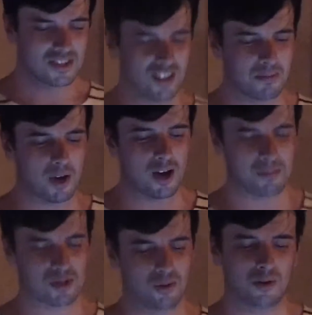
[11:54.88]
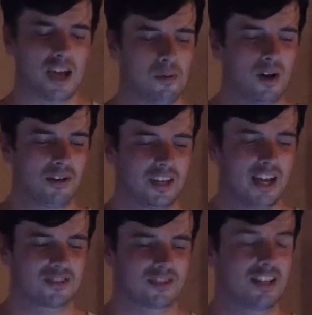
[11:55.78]
So the poem's called "Hey
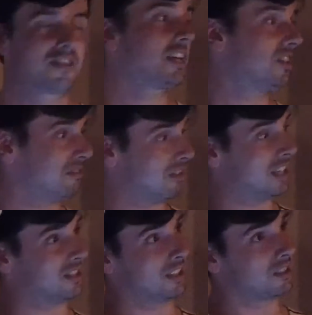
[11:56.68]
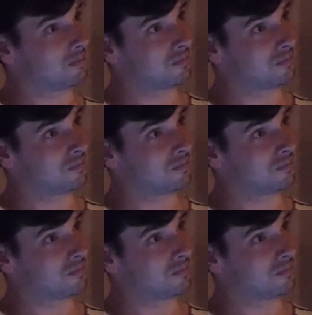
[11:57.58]
Wildcats," and thank you for listening.